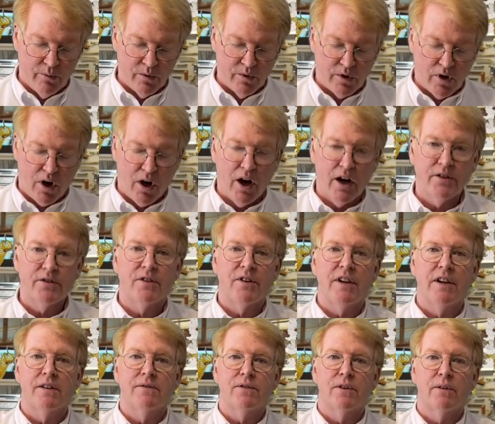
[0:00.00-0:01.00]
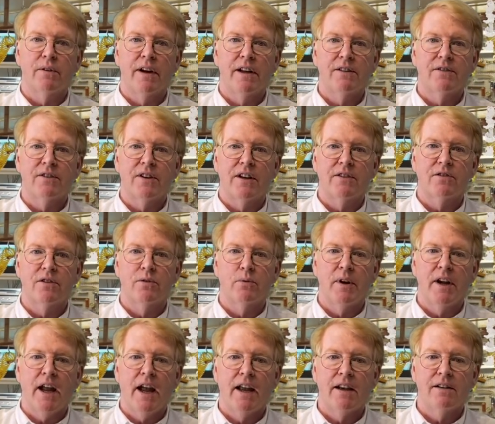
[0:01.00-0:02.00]
caused the infrared sensor
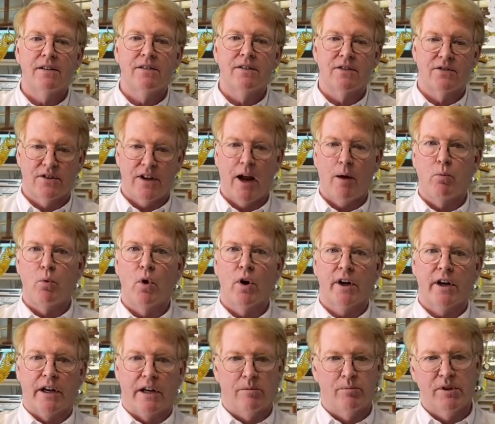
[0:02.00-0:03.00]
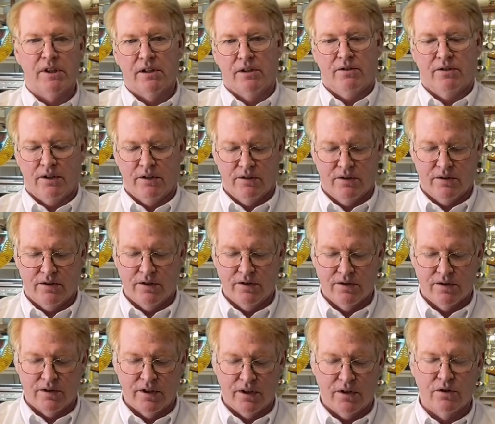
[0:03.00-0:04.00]
we had to stop working because
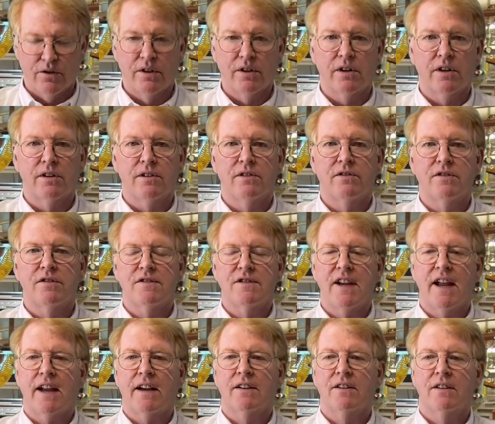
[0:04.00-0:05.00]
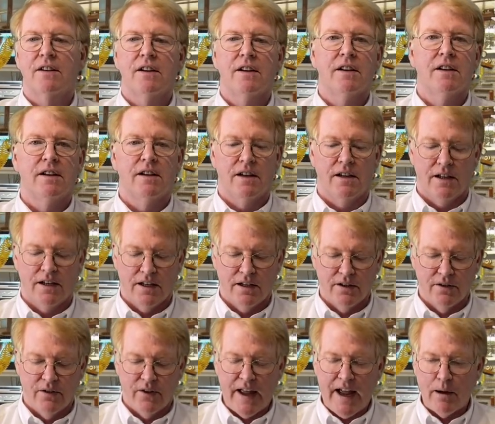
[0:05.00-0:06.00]
it couldn't detect
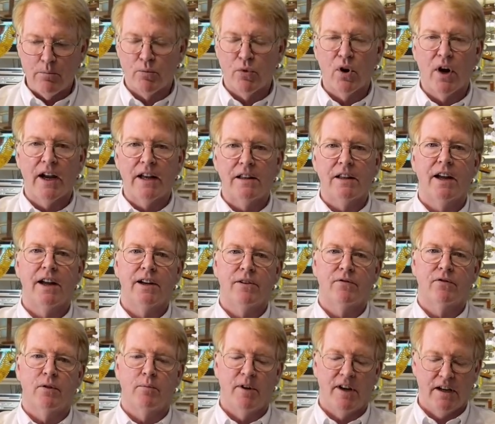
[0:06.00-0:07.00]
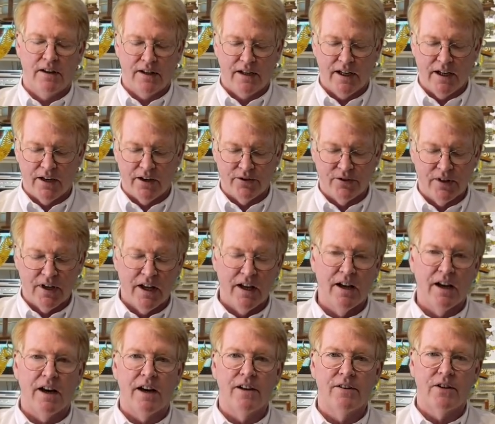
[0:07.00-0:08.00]
that bright light from anything else.
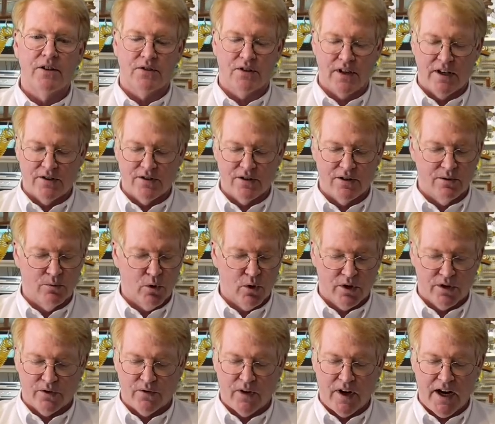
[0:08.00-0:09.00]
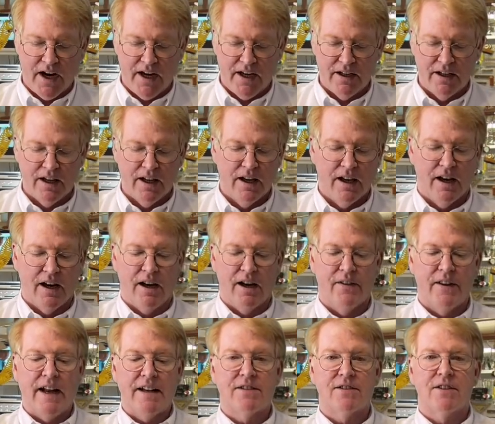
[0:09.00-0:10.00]
This sensor works fine.
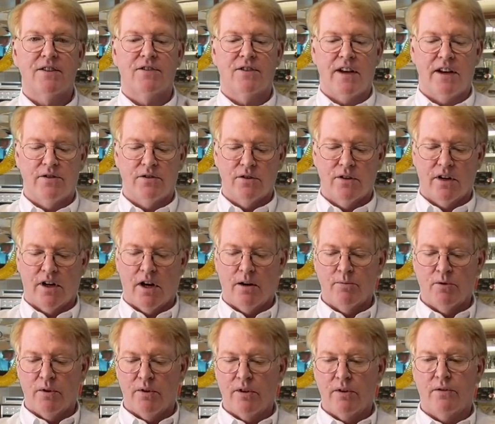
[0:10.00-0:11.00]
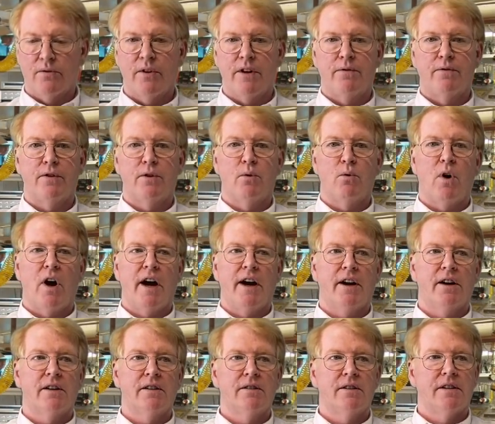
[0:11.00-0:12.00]
That's the sensor. It comes with a 3-foot
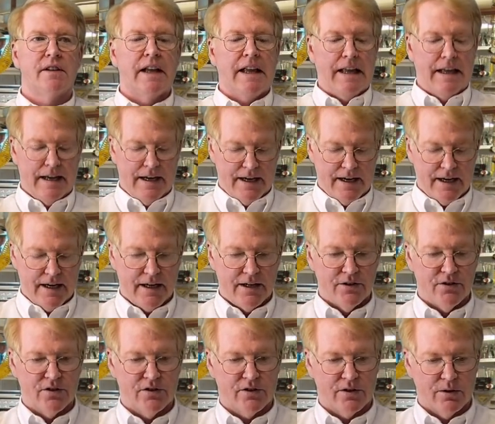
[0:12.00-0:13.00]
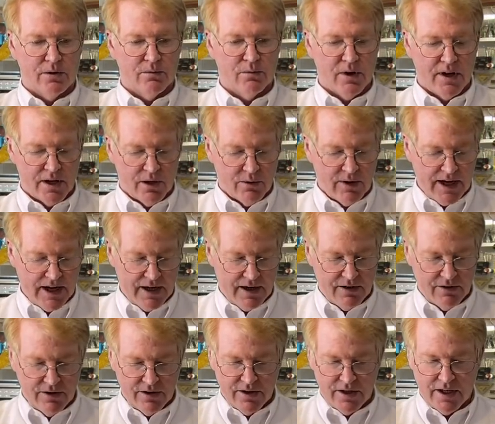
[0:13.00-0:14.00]
wire. Just to run
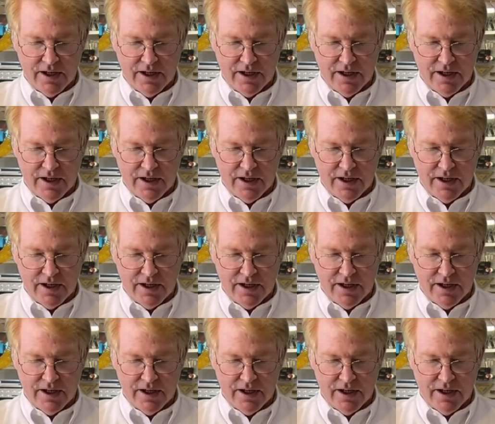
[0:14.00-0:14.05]
around,